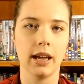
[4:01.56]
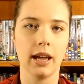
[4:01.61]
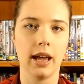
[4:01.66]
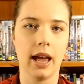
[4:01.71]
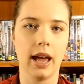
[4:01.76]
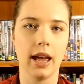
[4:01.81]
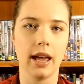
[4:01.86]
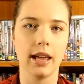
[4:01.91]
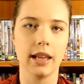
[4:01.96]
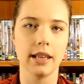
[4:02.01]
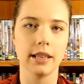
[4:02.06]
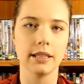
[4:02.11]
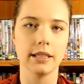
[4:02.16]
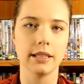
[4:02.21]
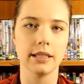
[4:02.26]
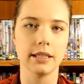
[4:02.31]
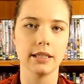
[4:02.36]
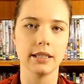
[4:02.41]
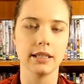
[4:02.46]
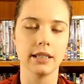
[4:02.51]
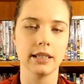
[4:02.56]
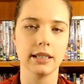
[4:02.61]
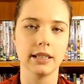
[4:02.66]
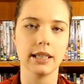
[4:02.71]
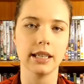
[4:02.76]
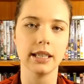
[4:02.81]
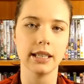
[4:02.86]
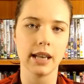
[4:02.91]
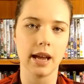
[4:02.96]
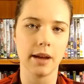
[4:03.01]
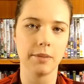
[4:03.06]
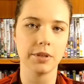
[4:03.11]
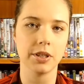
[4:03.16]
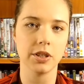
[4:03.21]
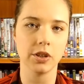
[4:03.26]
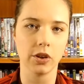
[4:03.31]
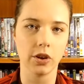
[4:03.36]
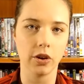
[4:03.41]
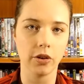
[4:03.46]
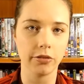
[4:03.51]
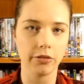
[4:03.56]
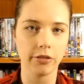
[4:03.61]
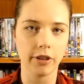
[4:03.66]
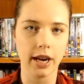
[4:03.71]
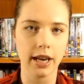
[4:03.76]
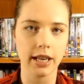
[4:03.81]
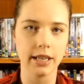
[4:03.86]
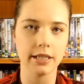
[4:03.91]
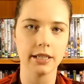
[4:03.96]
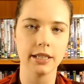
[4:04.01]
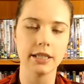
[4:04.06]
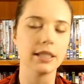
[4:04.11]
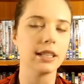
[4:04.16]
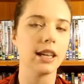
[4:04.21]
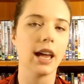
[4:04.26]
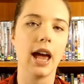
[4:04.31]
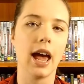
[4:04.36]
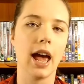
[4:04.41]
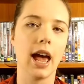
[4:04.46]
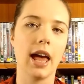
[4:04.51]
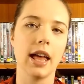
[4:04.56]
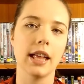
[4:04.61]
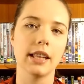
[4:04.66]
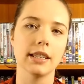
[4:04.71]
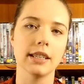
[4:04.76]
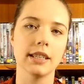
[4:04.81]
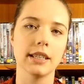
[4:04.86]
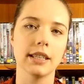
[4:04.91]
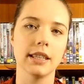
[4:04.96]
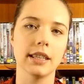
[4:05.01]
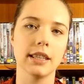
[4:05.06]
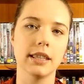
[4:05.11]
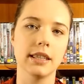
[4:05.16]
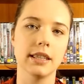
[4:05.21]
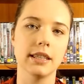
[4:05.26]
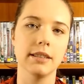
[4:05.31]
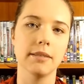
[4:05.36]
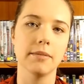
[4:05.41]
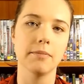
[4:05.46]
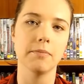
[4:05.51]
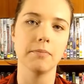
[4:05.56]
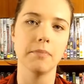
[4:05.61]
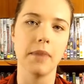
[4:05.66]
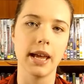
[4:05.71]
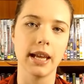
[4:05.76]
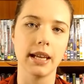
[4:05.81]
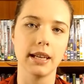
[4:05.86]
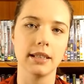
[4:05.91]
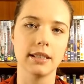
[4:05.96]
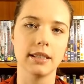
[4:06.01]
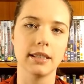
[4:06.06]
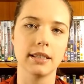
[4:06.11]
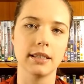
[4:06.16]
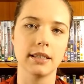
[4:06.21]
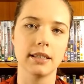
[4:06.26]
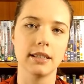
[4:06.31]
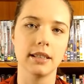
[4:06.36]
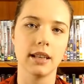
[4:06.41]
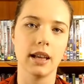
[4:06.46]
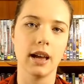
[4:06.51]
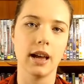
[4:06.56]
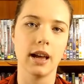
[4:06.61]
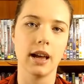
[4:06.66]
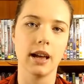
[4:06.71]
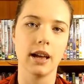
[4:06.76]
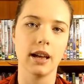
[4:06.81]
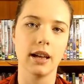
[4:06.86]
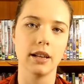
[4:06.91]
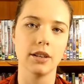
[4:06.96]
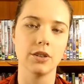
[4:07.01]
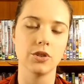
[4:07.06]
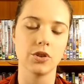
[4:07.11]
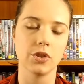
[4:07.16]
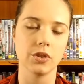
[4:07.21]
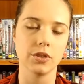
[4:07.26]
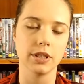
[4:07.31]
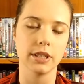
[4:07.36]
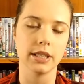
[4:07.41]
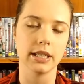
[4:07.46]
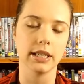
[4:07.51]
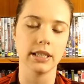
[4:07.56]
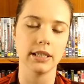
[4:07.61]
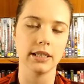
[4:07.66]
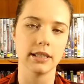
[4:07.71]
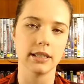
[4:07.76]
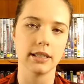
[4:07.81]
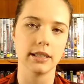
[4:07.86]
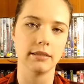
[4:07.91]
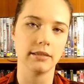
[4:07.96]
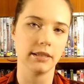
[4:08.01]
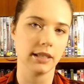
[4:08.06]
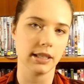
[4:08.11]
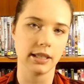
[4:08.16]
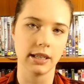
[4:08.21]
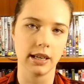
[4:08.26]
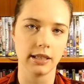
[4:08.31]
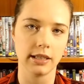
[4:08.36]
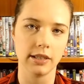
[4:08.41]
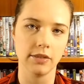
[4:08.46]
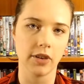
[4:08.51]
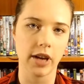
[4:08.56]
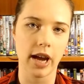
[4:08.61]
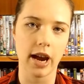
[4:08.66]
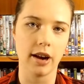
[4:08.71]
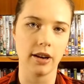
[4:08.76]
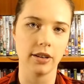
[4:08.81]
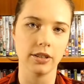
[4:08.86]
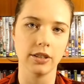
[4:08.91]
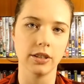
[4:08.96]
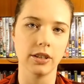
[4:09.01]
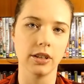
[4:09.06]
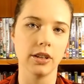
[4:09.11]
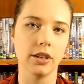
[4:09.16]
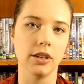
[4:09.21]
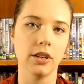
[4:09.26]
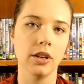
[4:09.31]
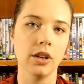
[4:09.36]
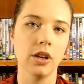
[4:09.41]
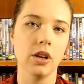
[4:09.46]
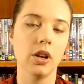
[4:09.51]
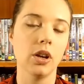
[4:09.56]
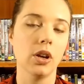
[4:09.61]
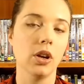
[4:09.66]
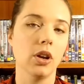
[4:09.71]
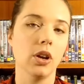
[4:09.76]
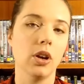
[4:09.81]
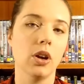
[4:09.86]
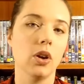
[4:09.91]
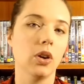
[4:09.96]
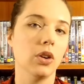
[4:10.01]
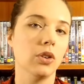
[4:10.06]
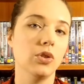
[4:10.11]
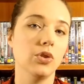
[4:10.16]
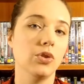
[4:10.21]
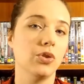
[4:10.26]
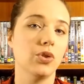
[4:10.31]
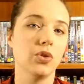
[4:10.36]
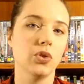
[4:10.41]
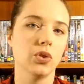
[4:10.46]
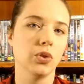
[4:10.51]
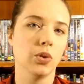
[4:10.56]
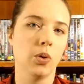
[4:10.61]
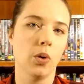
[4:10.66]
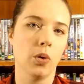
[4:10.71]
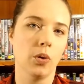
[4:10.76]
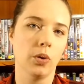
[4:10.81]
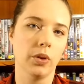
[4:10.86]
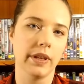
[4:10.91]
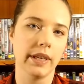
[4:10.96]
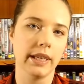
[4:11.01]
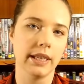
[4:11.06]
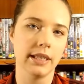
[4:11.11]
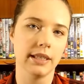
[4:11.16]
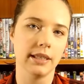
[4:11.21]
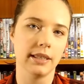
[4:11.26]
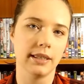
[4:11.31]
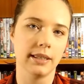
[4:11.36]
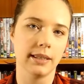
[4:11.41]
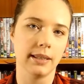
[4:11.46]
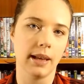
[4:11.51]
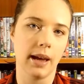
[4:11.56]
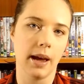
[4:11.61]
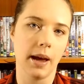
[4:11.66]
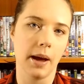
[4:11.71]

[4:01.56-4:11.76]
and kidnaps the girlfriend and makes John Cena's detective character do all these